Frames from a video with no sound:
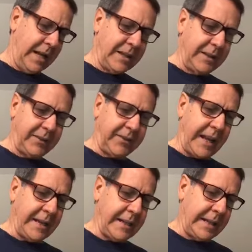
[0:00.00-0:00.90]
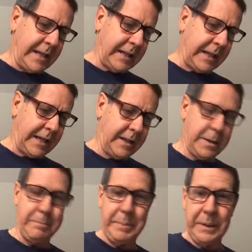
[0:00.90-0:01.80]
Did St. Nick hit
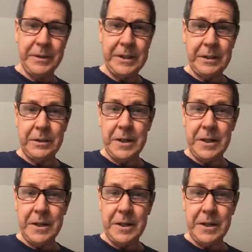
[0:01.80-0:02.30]
a building or